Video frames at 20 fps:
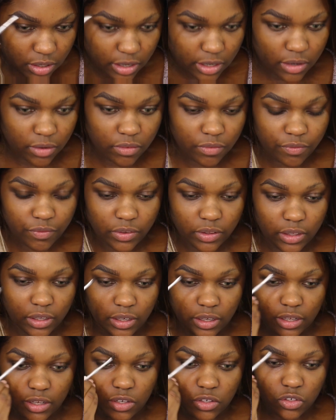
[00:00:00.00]
I don't fill
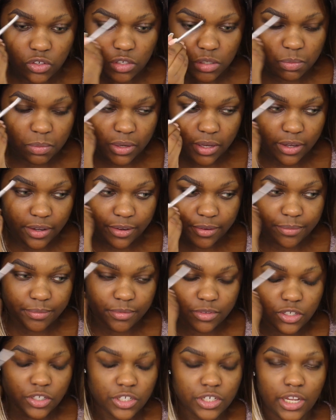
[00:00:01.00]
it in just by
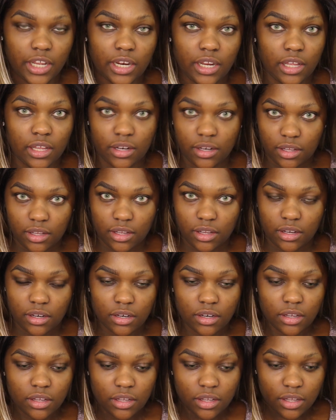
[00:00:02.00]
shading it in,
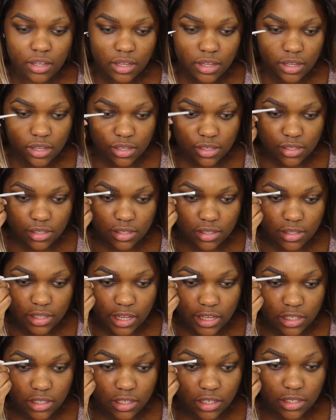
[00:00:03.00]
because
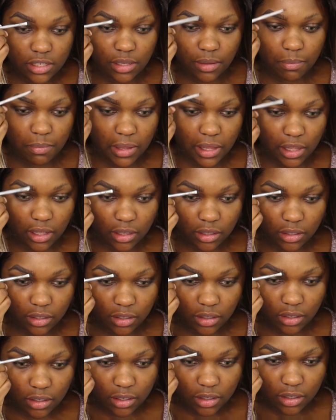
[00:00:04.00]
that doesn't make it
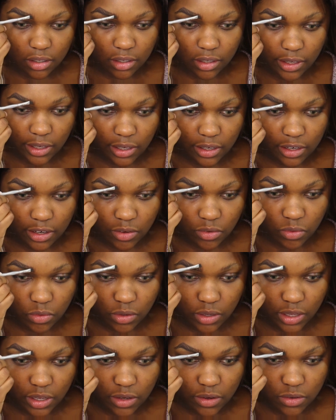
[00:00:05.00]
look like natural
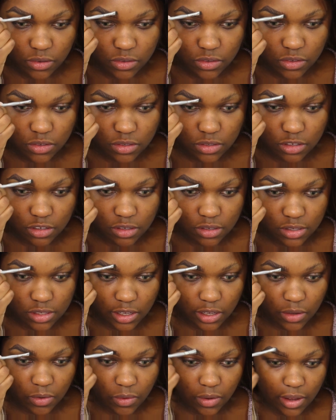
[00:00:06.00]
hair. It just looks
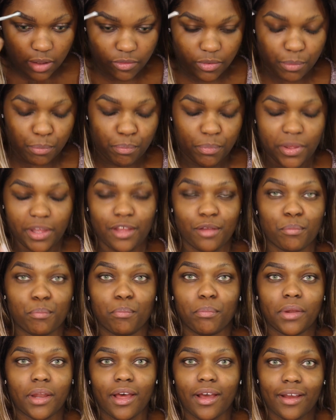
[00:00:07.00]
like you have a big
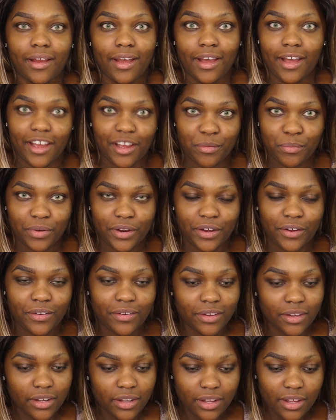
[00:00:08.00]
block eyebrow.
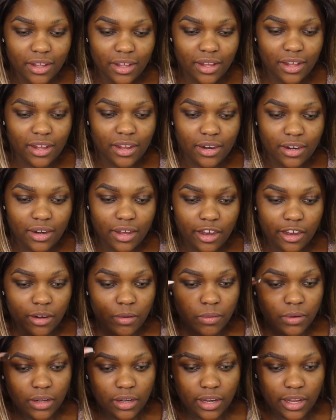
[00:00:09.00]
And I
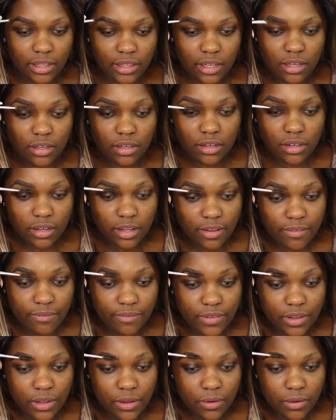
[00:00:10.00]
don't really like that look. If
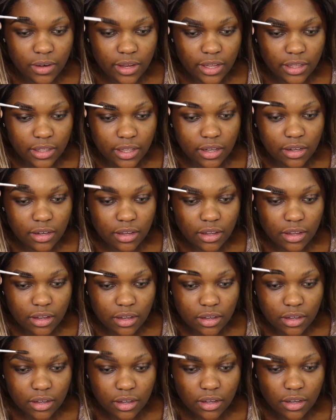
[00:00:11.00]
you like that
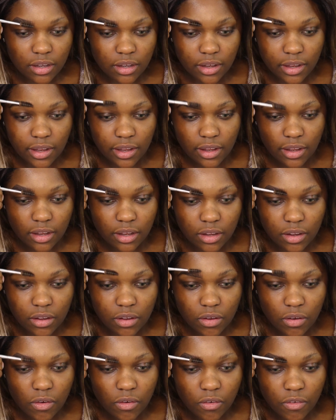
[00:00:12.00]
look, hey,
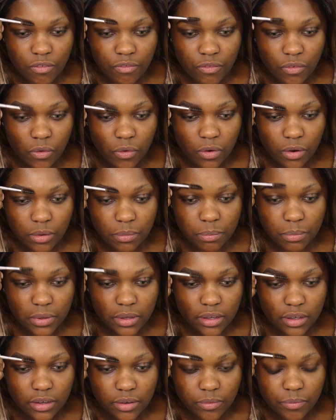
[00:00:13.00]
go for it.
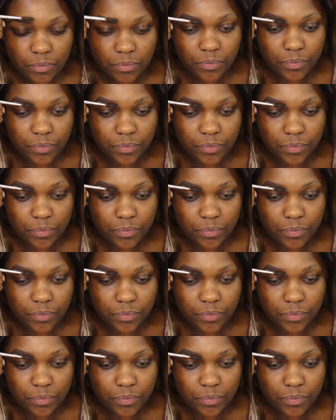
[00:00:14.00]
But